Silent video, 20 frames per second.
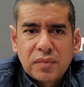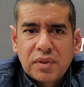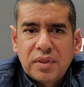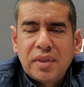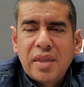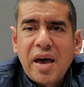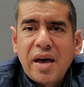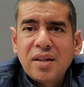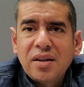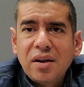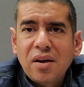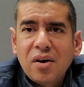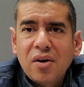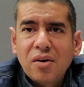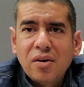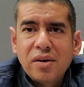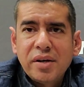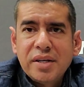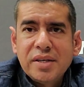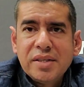that
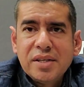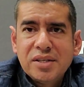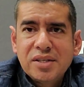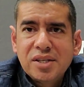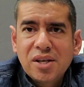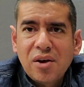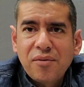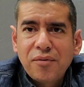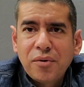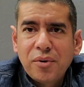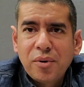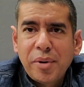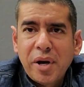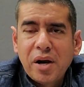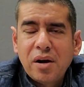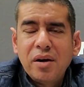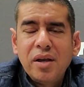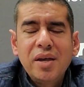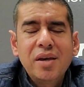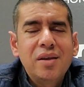are in the cell phone
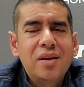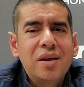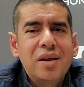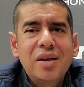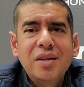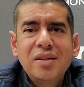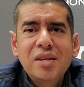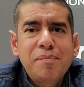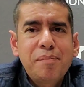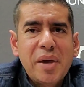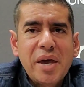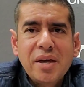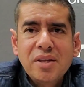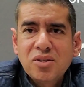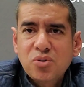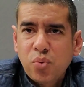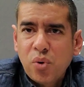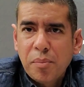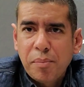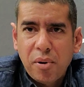repair? It
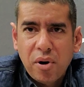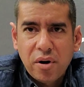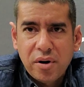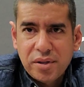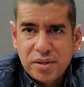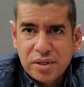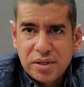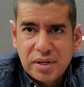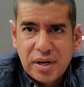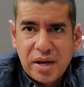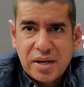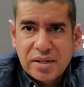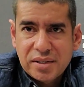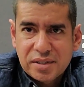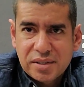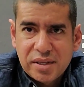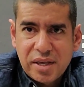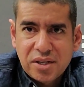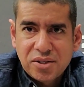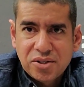depends what part of the United
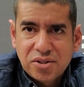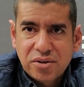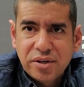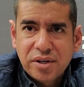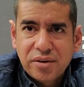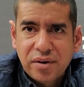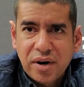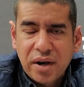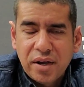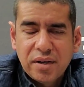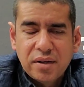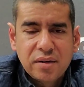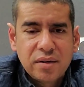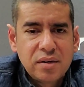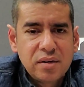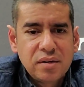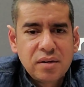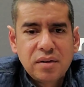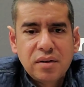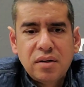States you're in, right?
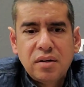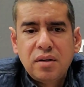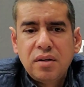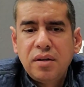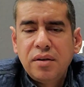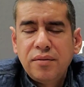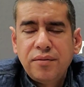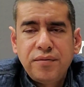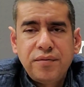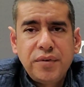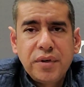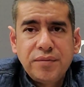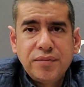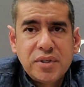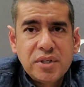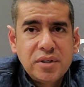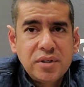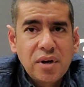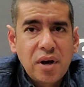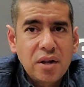
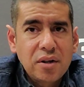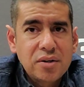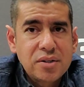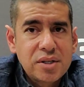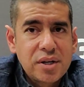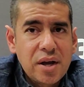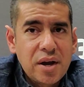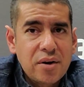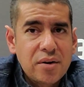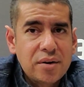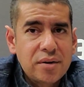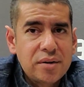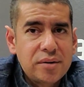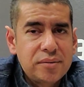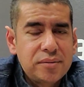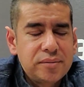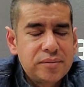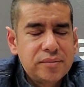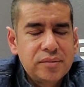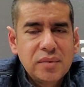$15 an hour?
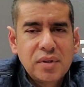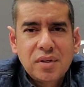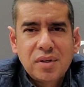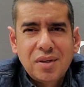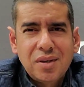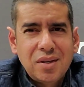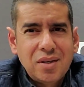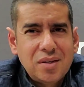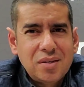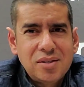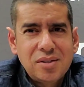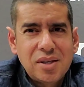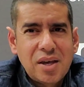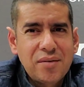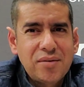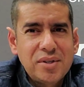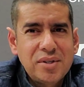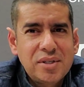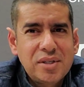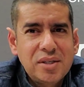
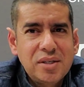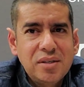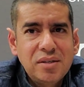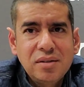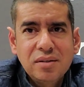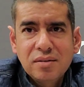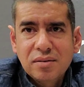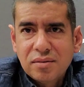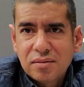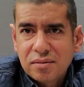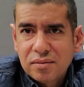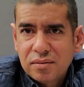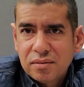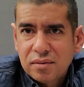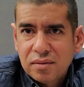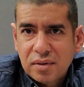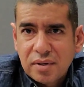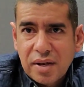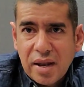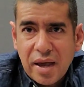$17,
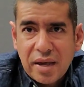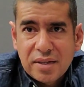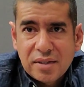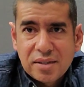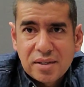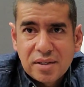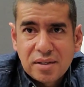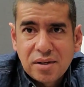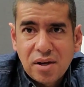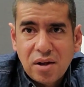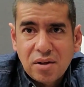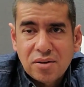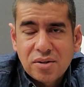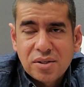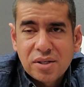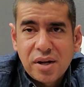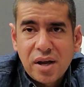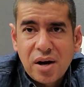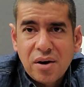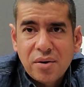$19
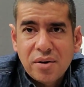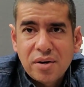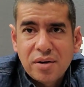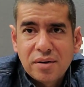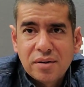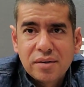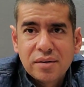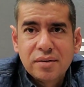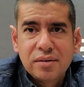an hour?